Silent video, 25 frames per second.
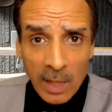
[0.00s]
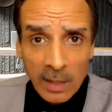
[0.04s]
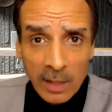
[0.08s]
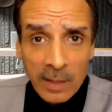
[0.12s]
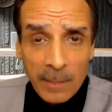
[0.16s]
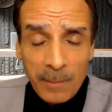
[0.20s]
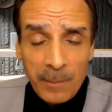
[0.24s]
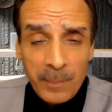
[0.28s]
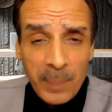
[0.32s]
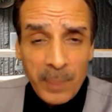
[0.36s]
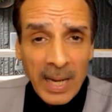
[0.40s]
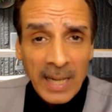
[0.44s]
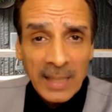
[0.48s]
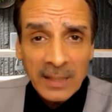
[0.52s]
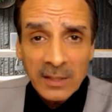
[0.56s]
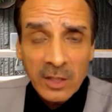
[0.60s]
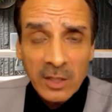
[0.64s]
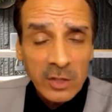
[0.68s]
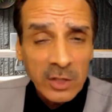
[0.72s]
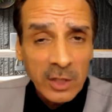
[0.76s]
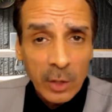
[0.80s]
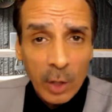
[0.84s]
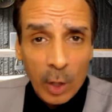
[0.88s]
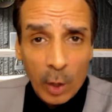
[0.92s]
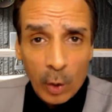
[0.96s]
The bank
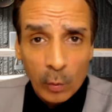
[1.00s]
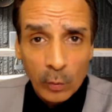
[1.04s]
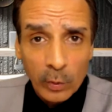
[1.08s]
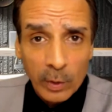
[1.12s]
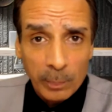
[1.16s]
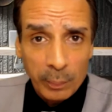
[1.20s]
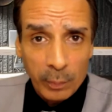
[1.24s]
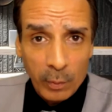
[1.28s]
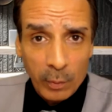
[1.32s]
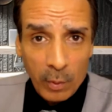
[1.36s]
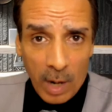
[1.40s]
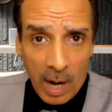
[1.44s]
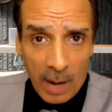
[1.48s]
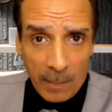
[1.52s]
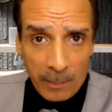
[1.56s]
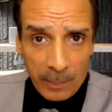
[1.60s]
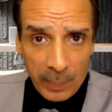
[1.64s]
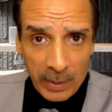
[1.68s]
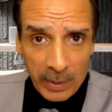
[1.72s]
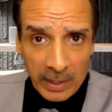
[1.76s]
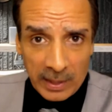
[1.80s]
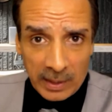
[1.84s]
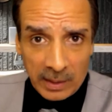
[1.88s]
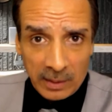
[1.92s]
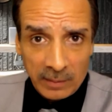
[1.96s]
doesn't own the
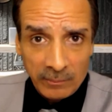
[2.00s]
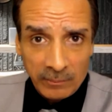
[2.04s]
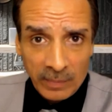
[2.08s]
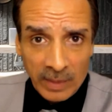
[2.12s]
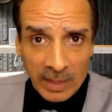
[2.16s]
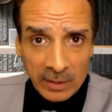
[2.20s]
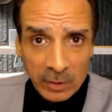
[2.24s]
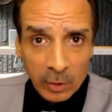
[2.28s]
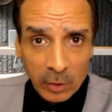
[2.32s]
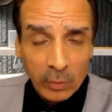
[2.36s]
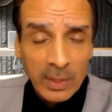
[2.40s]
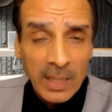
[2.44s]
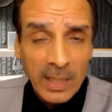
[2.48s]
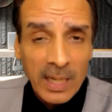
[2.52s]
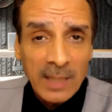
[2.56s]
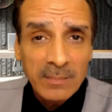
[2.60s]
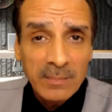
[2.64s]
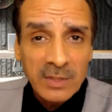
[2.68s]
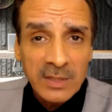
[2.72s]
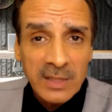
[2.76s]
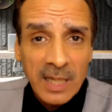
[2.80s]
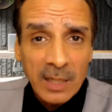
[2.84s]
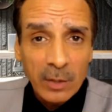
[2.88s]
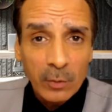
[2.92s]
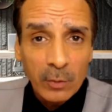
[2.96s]
property. Their
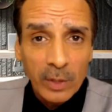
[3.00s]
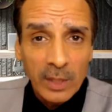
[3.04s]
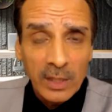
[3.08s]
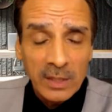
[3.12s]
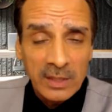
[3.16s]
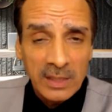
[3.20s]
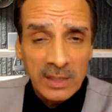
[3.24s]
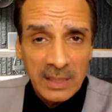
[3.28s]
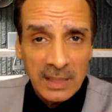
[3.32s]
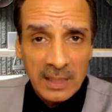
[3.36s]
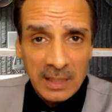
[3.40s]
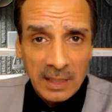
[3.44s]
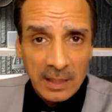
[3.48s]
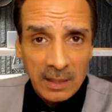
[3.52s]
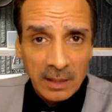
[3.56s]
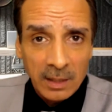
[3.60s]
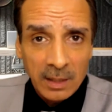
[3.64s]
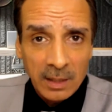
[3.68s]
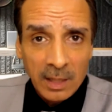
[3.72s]
name's not on the deed.